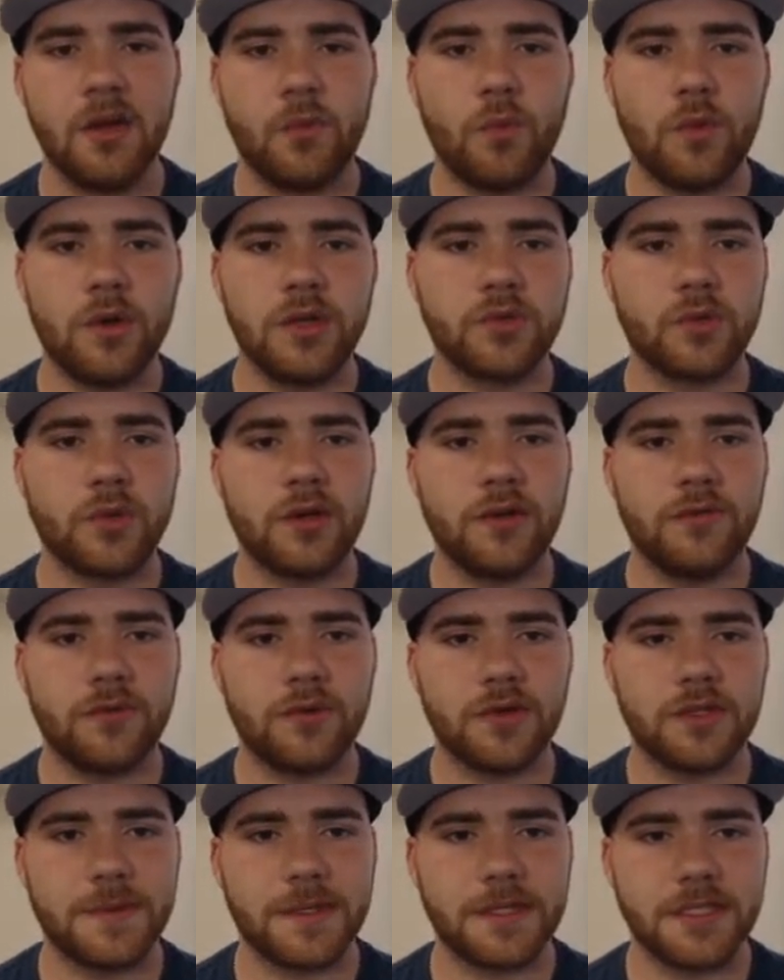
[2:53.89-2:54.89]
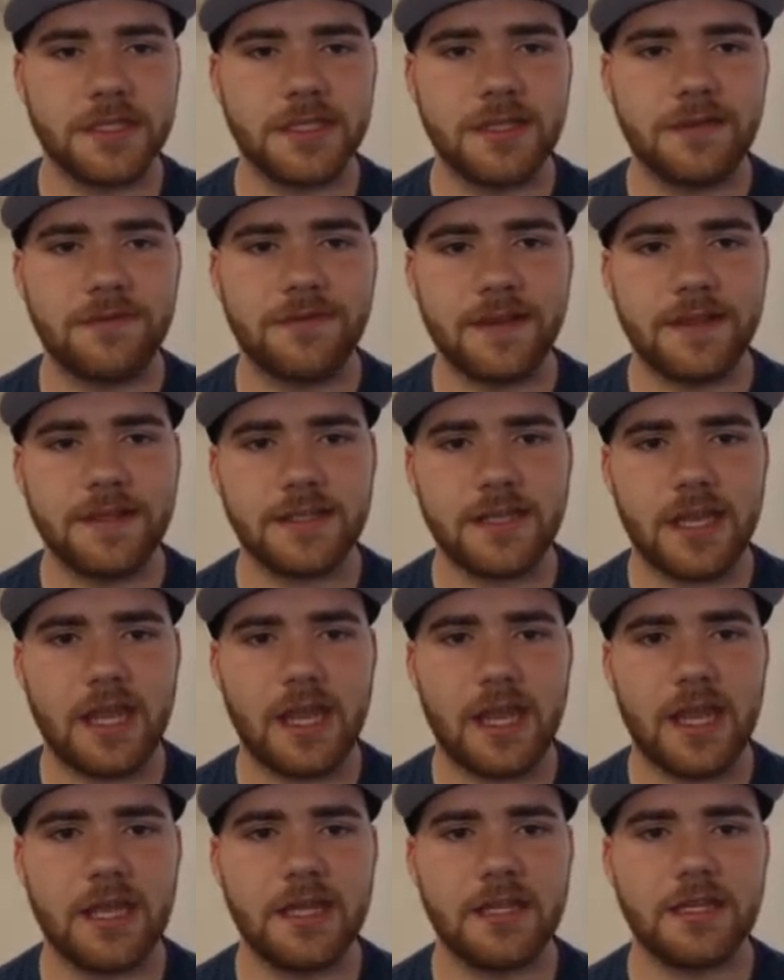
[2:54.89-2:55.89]
124 special defense,
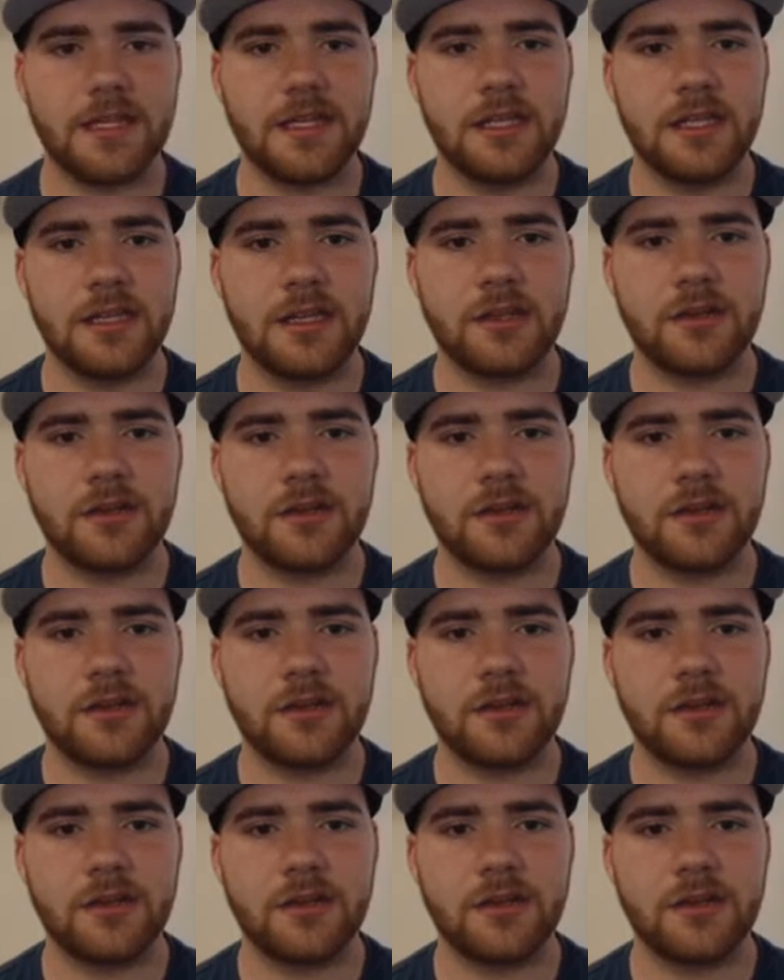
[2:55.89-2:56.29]
and